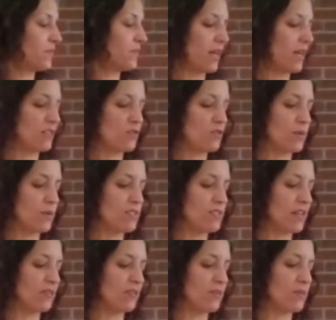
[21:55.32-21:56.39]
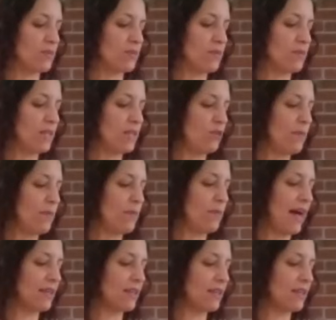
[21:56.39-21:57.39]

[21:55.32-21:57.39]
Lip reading: And twisting from the middle back.